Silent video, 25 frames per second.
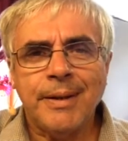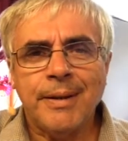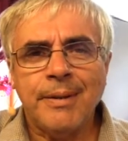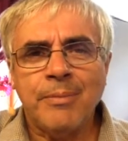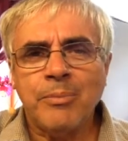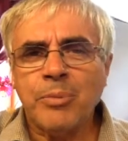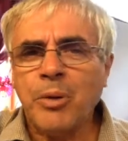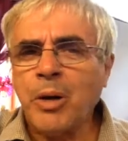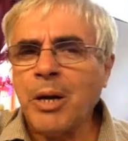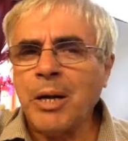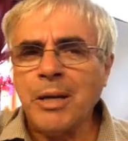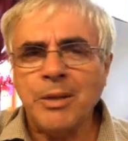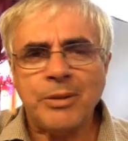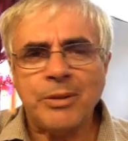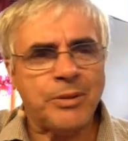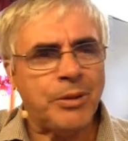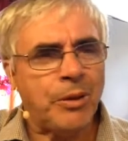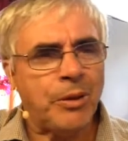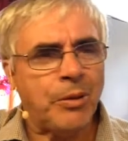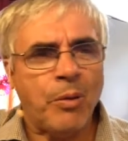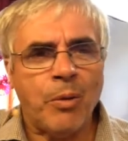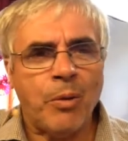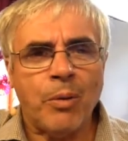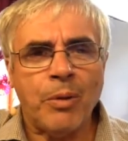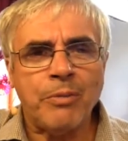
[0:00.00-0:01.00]
Praise the
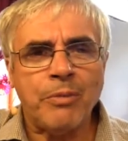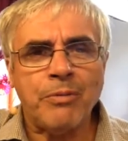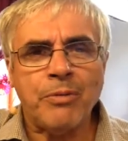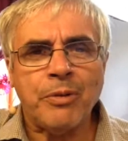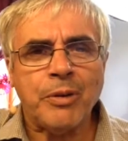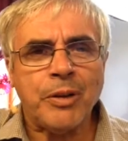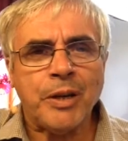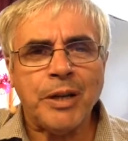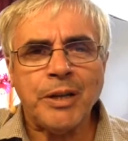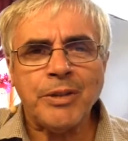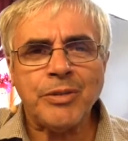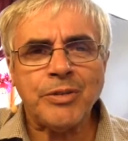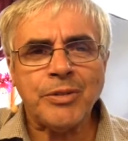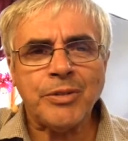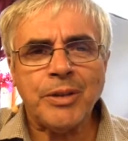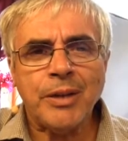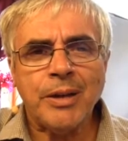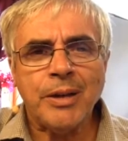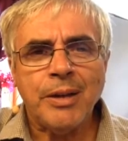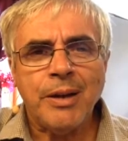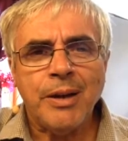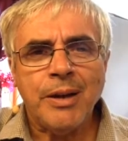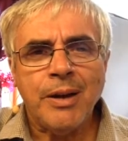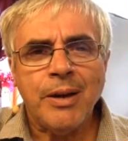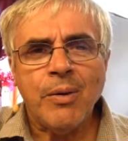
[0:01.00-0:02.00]
Lord for this
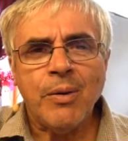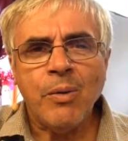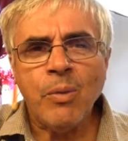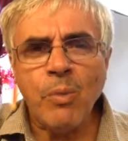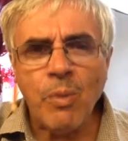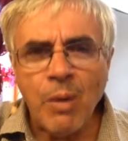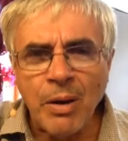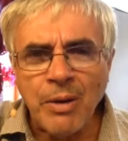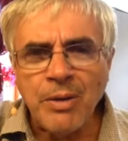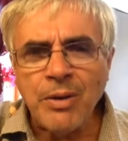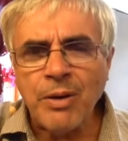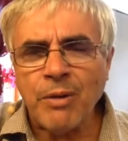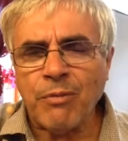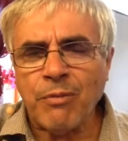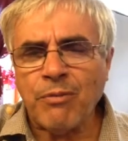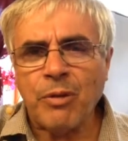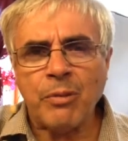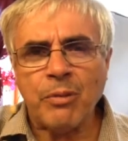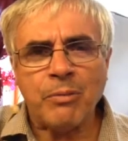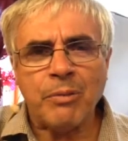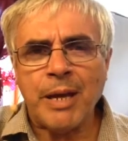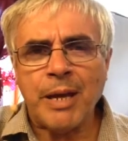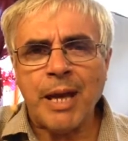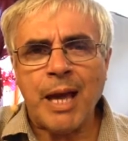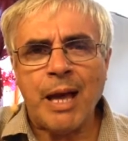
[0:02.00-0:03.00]
wonderful
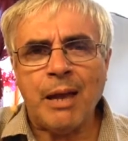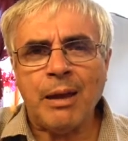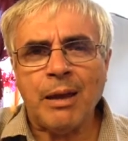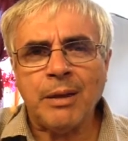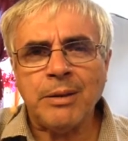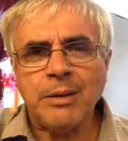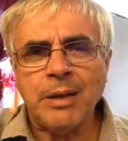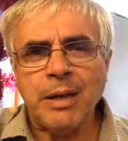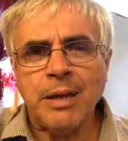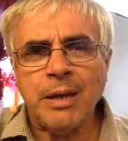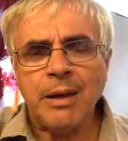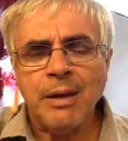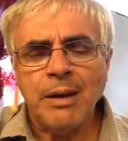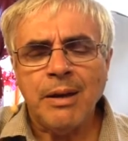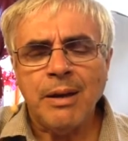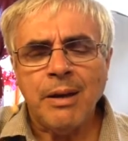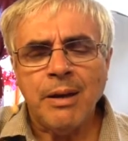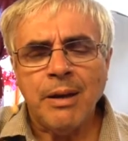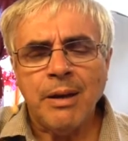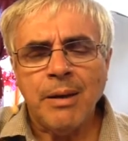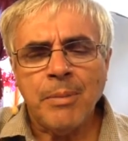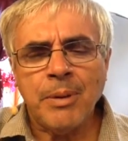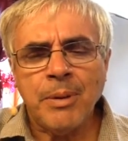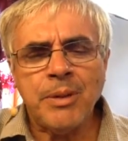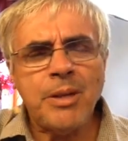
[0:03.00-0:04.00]
reality.
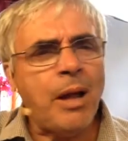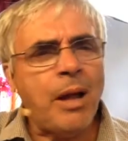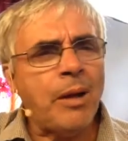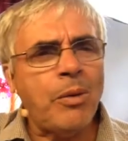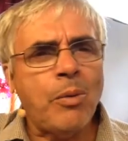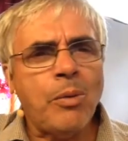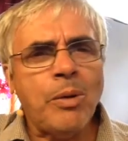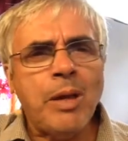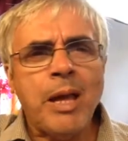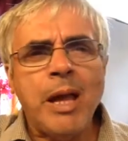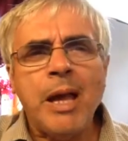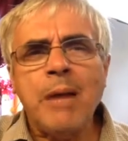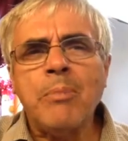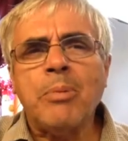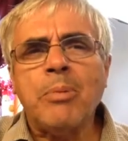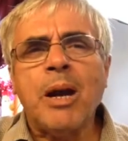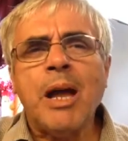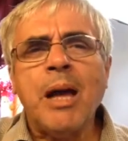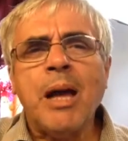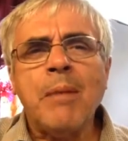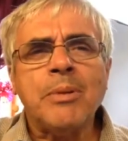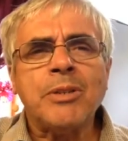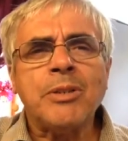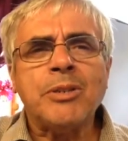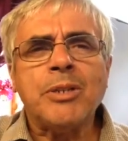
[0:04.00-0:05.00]
But not only
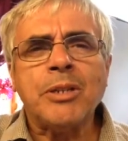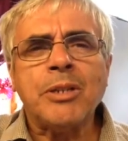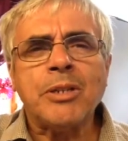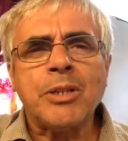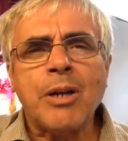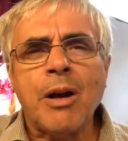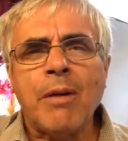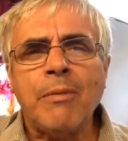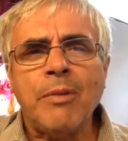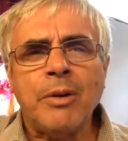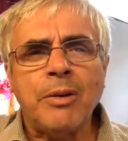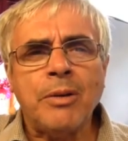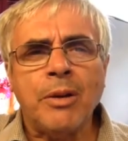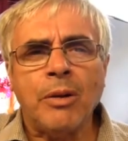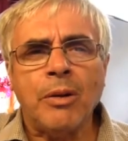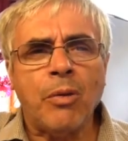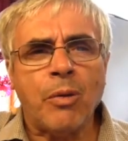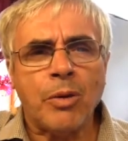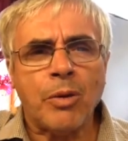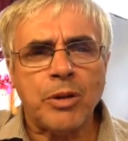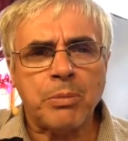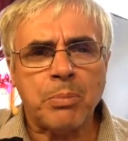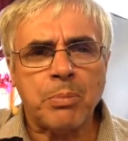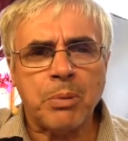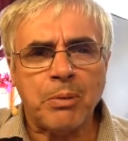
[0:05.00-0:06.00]
Abraham has discovered the
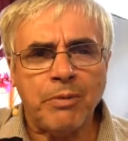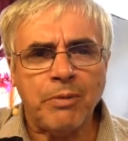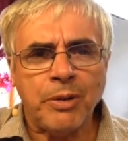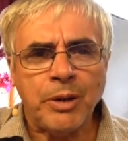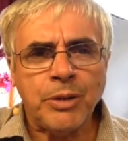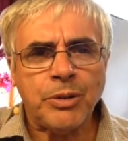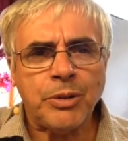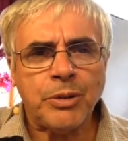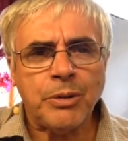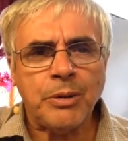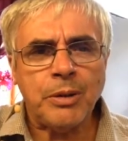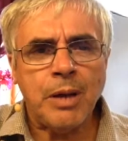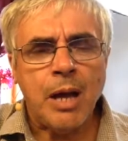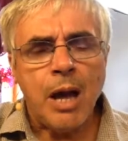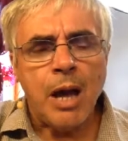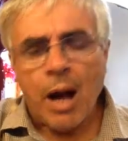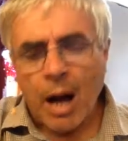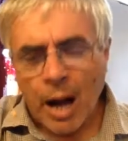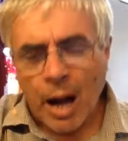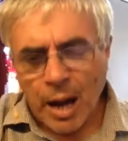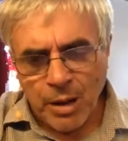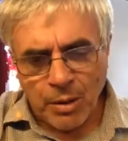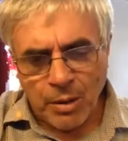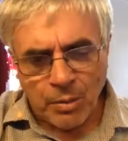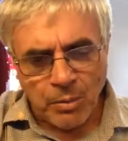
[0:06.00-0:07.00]
Lord's provision,
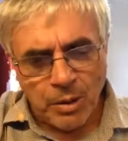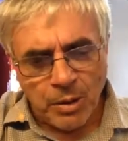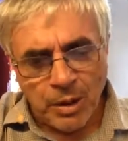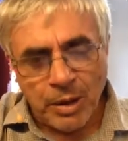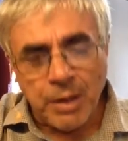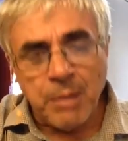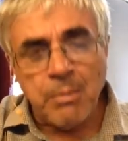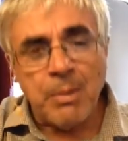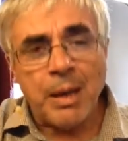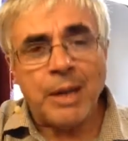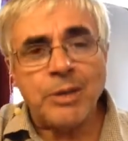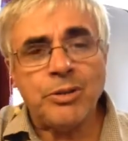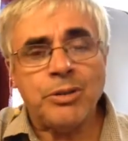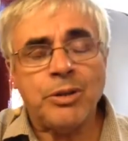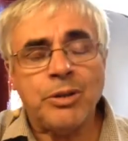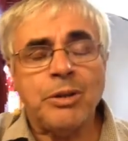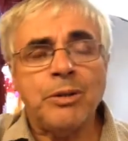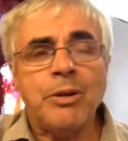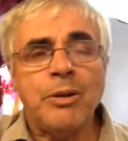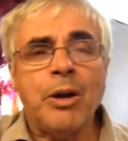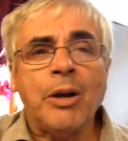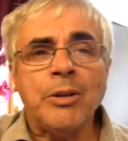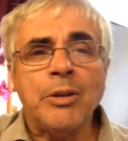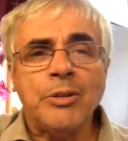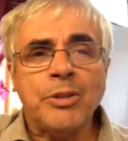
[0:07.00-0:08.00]
I already
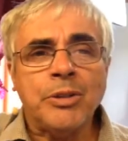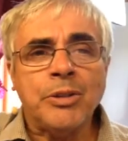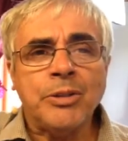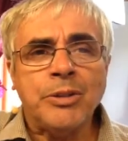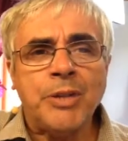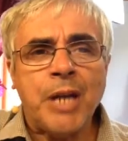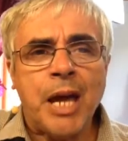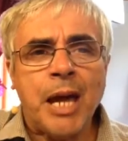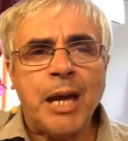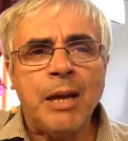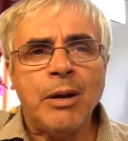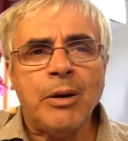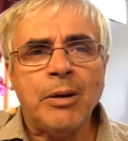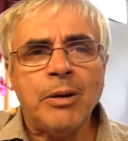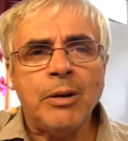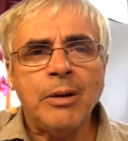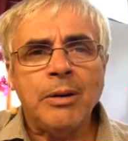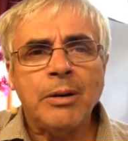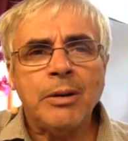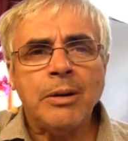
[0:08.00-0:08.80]
mentioned Hudson Taylor,